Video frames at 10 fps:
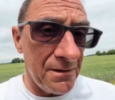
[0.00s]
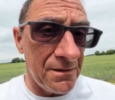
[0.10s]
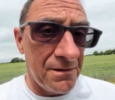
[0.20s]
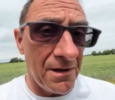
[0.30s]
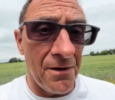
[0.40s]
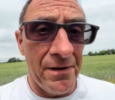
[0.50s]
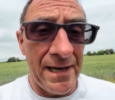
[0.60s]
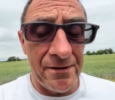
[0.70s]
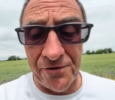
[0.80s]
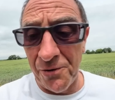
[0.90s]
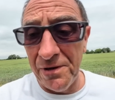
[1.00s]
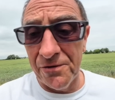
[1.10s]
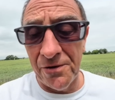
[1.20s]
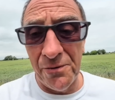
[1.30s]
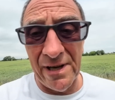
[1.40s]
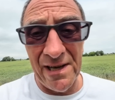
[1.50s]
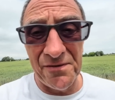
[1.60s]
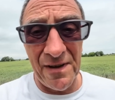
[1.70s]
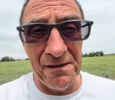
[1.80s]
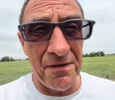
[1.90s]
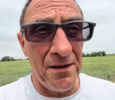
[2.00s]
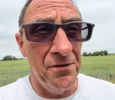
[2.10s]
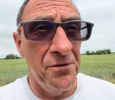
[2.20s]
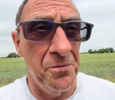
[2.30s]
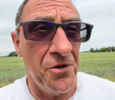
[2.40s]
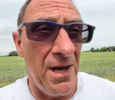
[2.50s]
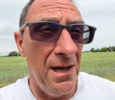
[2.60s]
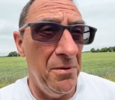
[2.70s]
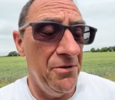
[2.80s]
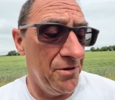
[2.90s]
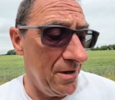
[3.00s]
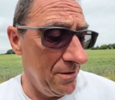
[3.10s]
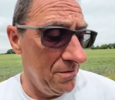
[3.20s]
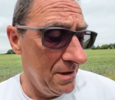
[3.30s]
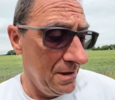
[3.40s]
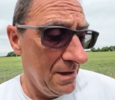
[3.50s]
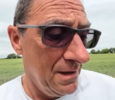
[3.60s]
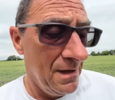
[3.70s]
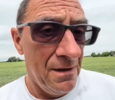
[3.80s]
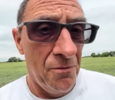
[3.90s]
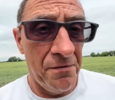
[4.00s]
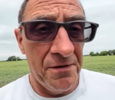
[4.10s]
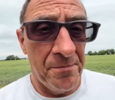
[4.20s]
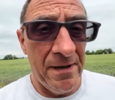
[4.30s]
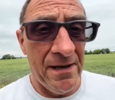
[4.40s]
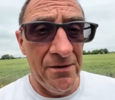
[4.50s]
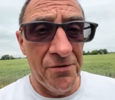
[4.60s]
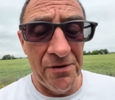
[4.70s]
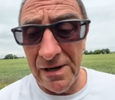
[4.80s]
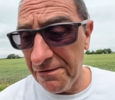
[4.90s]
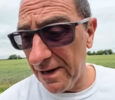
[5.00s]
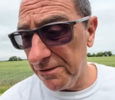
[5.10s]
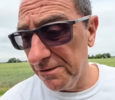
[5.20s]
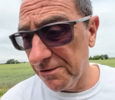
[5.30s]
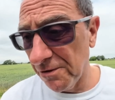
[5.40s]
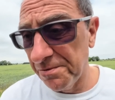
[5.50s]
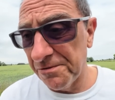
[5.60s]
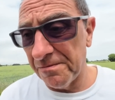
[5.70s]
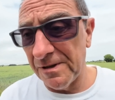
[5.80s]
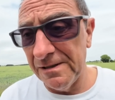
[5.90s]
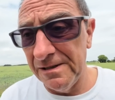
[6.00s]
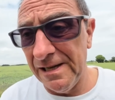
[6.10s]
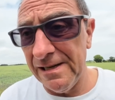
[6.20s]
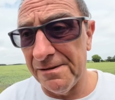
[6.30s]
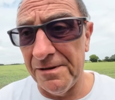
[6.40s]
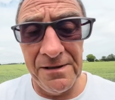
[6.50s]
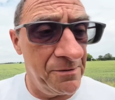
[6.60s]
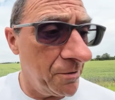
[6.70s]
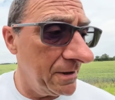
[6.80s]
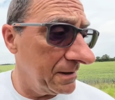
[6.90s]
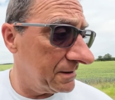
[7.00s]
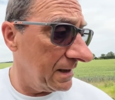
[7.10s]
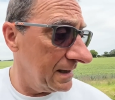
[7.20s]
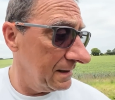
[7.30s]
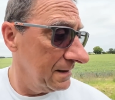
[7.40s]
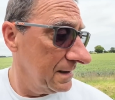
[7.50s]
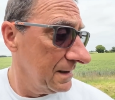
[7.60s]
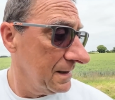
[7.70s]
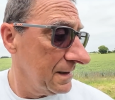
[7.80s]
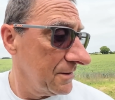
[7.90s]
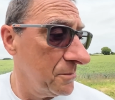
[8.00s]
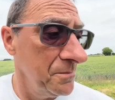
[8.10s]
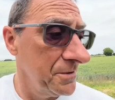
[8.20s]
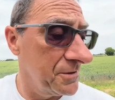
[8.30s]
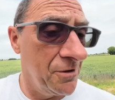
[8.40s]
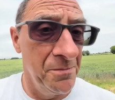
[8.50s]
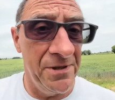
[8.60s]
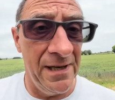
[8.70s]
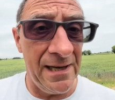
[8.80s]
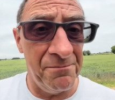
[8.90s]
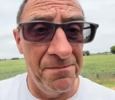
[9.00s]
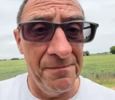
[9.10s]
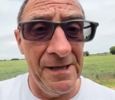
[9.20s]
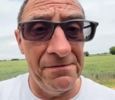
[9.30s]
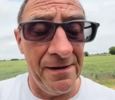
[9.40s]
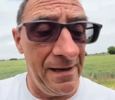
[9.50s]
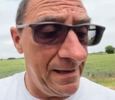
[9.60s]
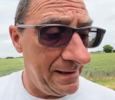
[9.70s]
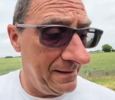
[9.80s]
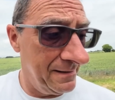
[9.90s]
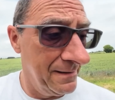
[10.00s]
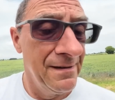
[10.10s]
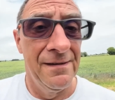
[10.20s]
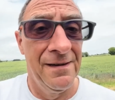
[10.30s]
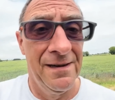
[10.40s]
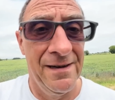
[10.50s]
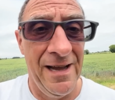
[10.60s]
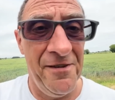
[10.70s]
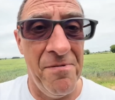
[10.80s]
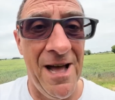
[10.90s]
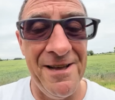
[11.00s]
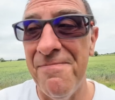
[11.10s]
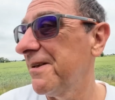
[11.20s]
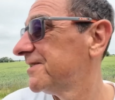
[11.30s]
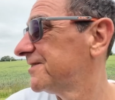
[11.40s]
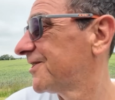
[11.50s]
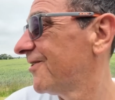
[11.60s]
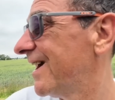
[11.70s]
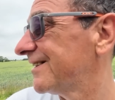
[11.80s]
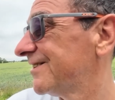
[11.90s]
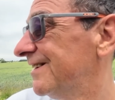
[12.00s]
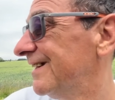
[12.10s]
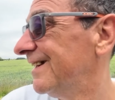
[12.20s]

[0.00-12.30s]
So yeah, two years, 5,000 subscribers, so roughly speaking, 2,500 subs a year is what it comes in at, if my math is correct.